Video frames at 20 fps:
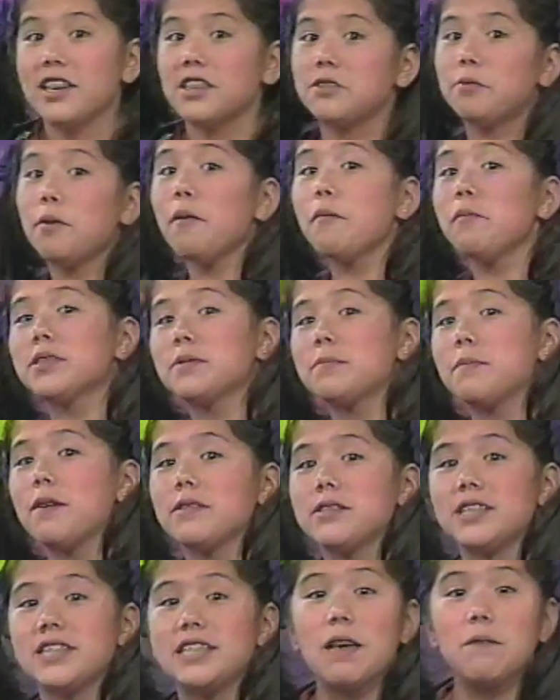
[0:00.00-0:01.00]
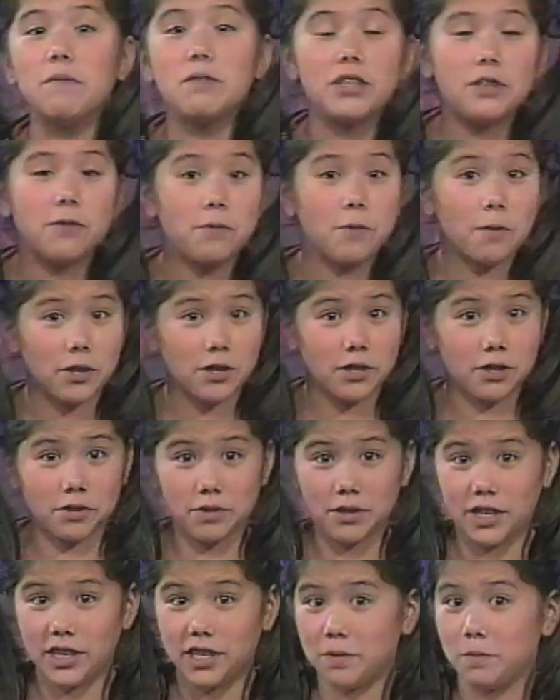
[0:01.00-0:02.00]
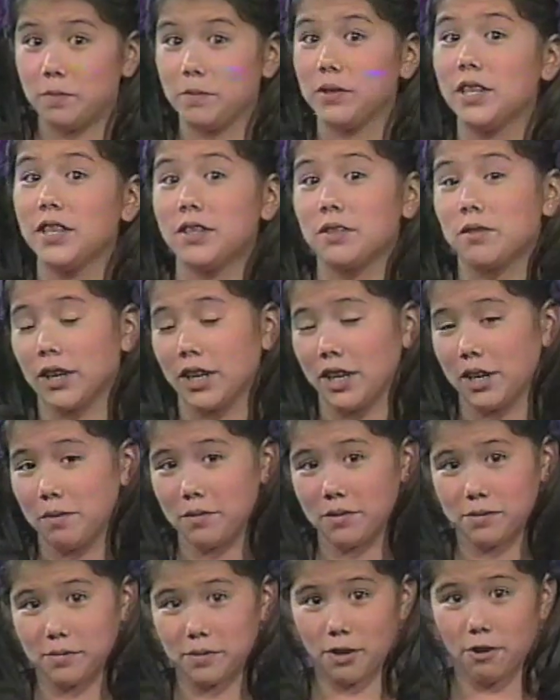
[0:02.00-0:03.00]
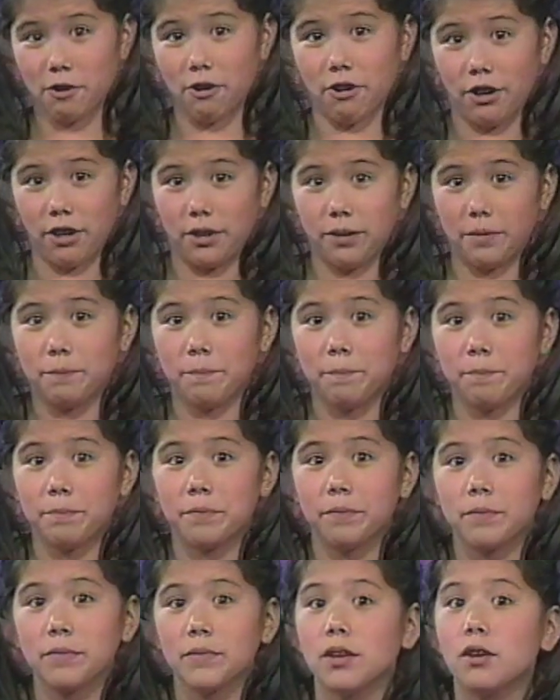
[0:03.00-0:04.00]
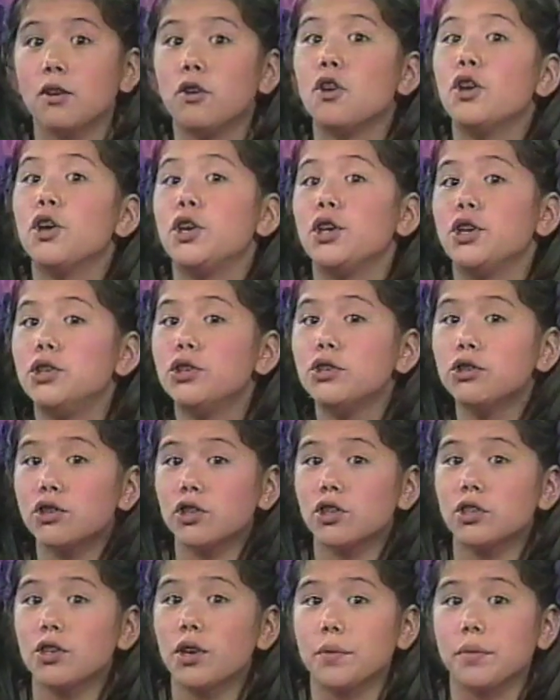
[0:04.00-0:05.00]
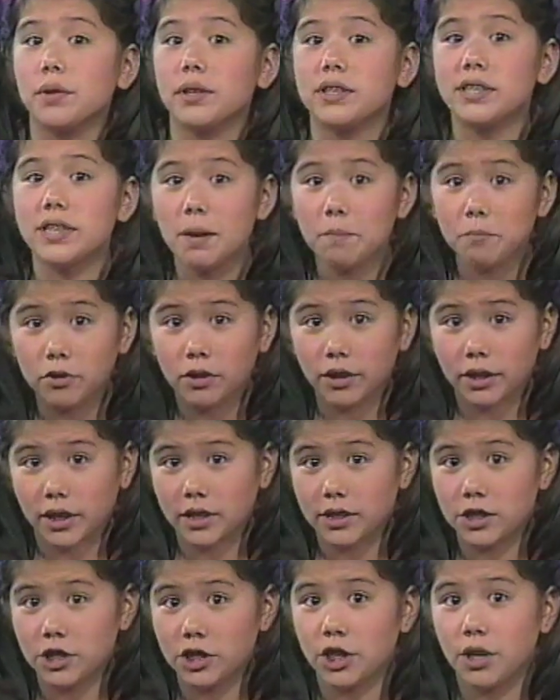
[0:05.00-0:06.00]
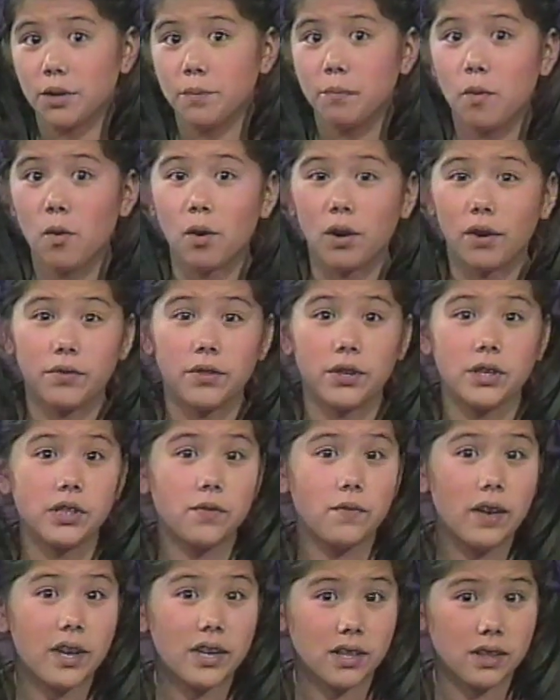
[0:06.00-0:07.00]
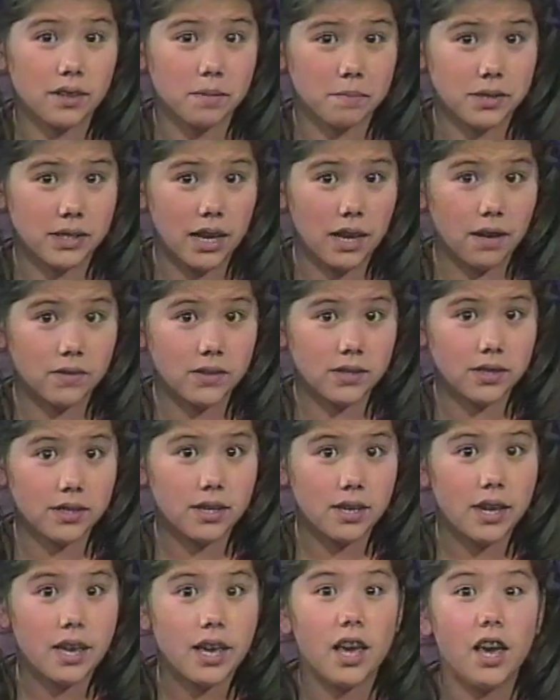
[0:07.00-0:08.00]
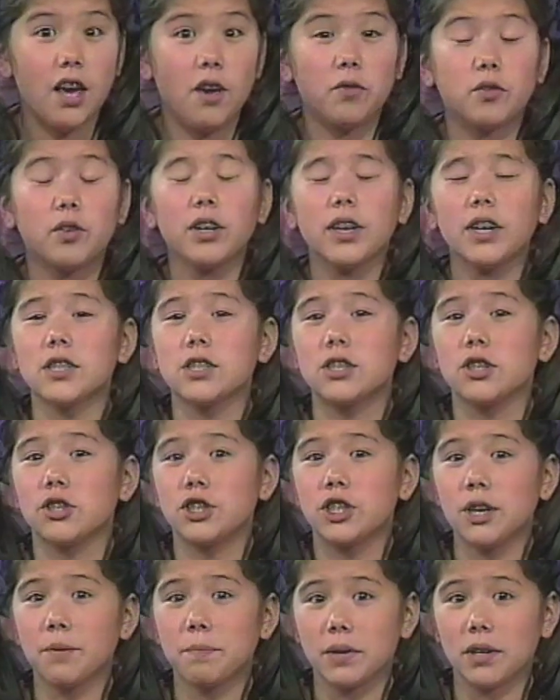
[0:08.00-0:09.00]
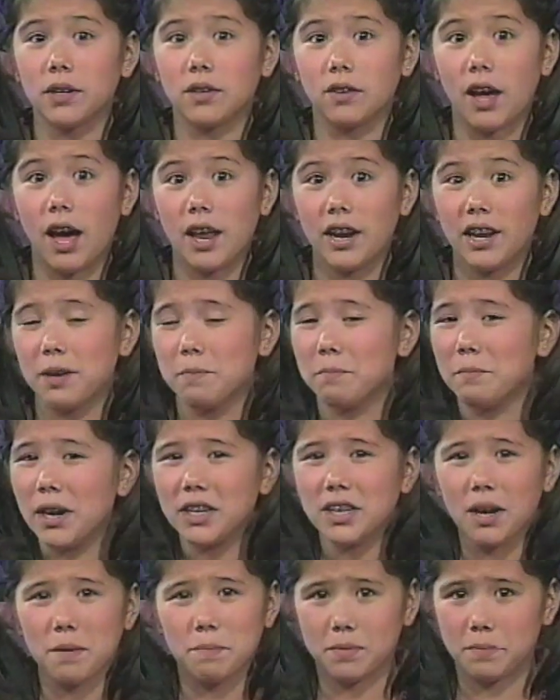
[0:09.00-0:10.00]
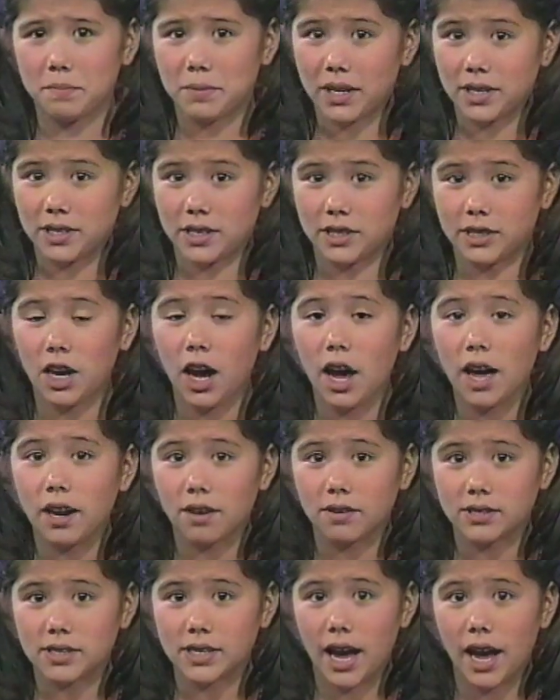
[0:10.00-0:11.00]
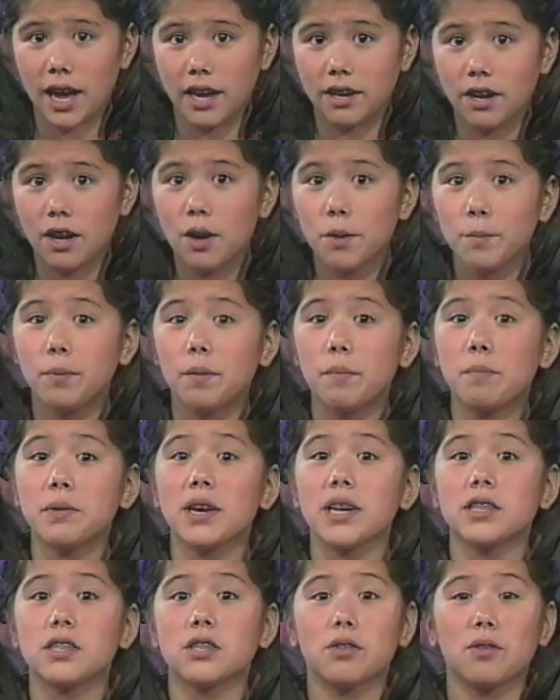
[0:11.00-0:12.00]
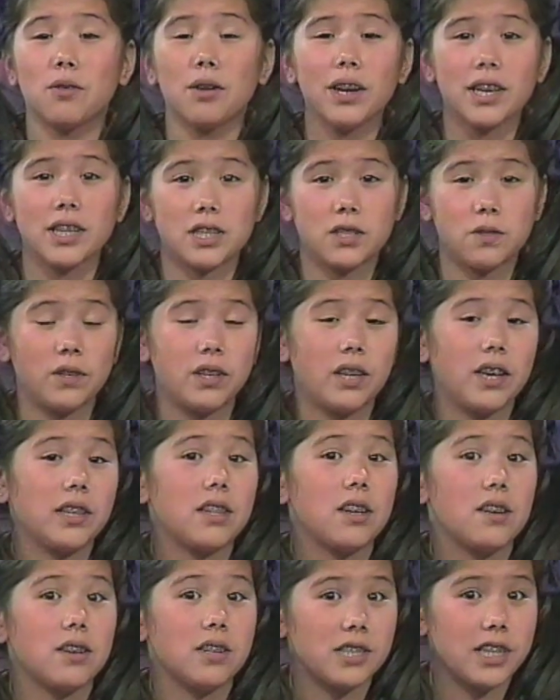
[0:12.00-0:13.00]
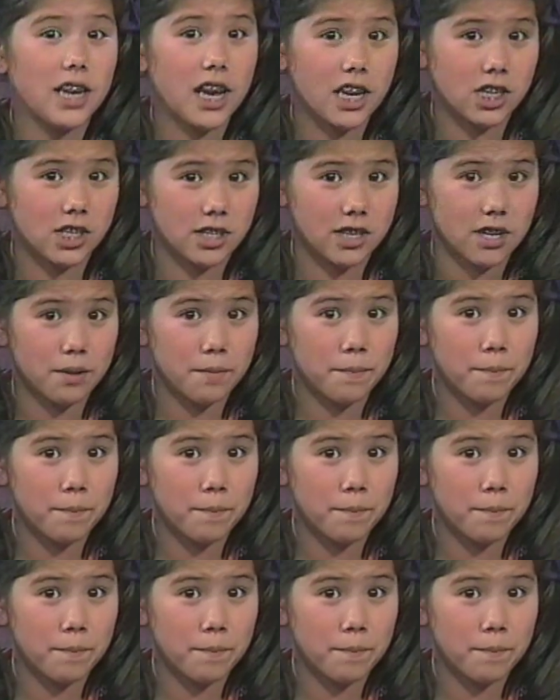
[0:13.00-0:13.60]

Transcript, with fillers: So it was about 74 degrees when this cricket was recorded. You should know that some crickets chirp more if they're defending themselves. If crickets are chirping a lot, it might not be because it's hot outside, but because the crickets feel like they're in danger.